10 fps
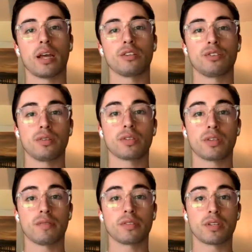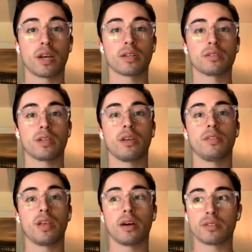and 2 to 7 seconds
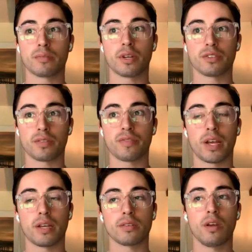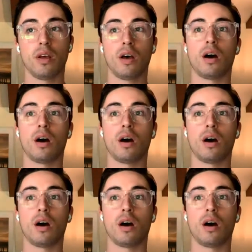in the isometric phase,